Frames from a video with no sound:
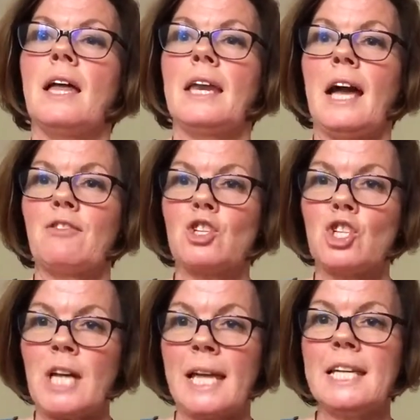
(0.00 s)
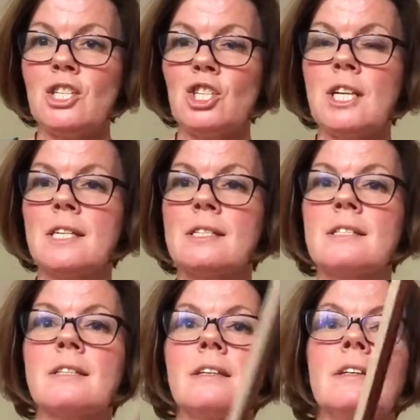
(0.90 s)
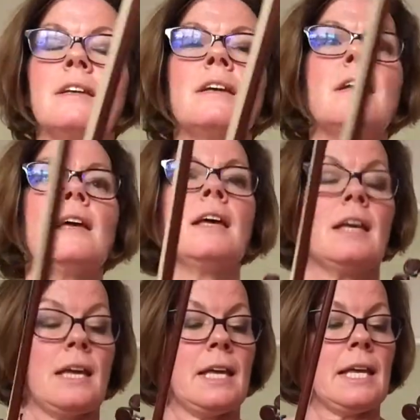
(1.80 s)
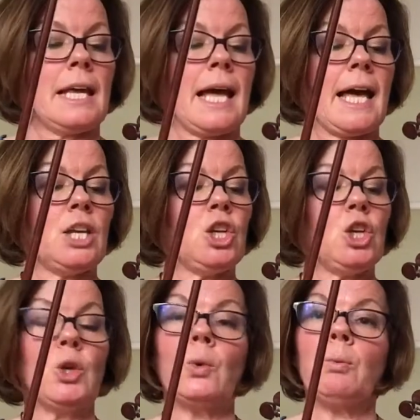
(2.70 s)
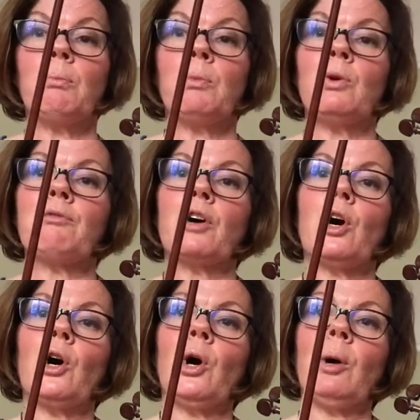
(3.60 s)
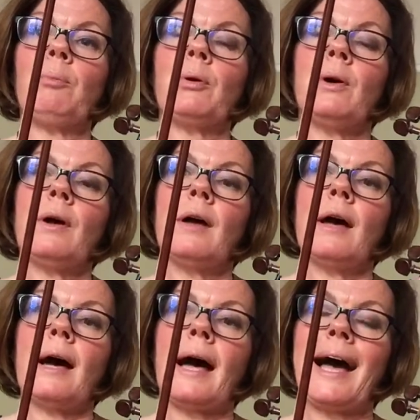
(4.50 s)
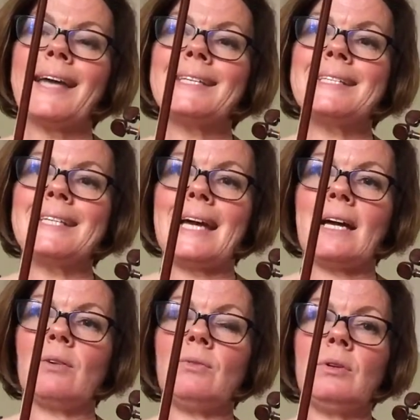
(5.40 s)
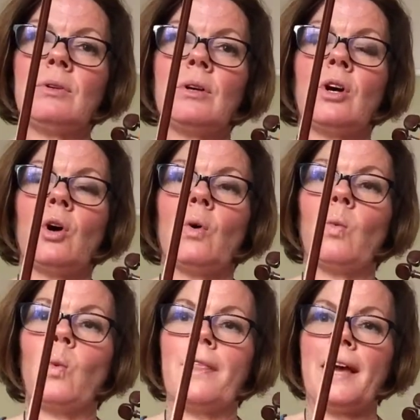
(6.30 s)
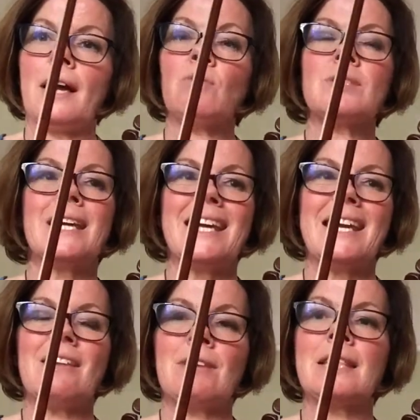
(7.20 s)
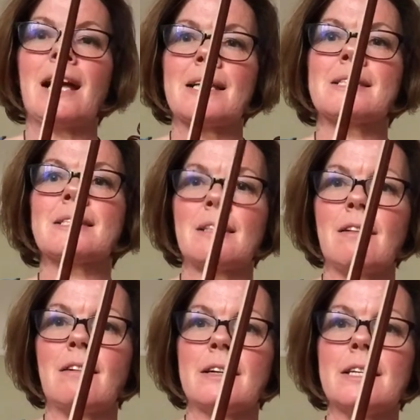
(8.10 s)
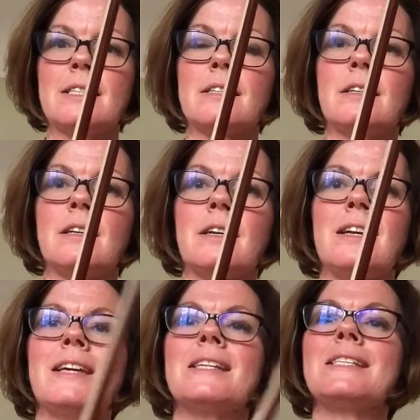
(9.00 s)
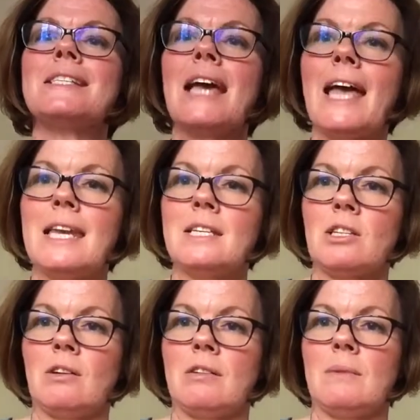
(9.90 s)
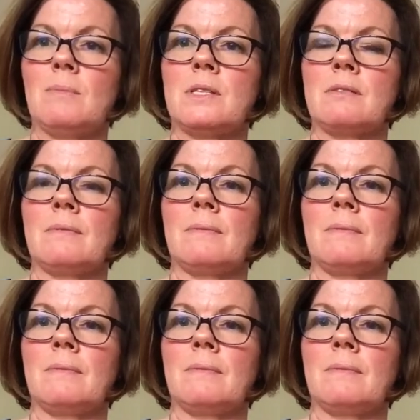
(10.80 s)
Now the challenge is, can you move up and down without hearing that slide 10 times?